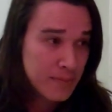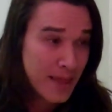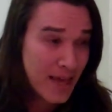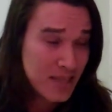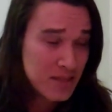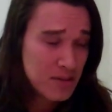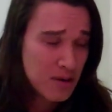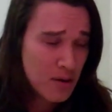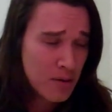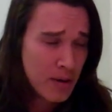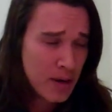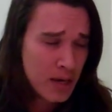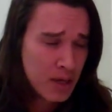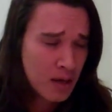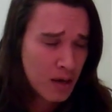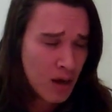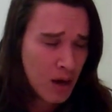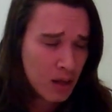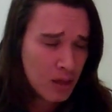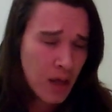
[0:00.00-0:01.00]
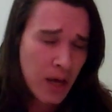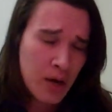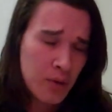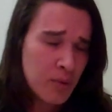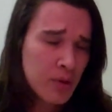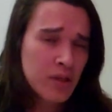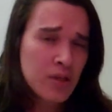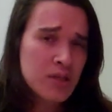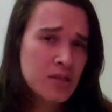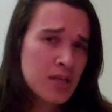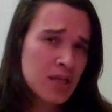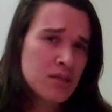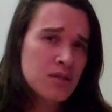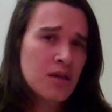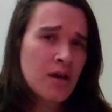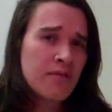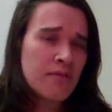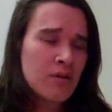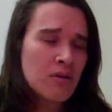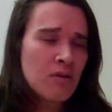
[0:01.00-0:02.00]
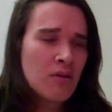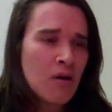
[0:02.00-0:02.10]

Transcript: That's already a lot of real estate to cover.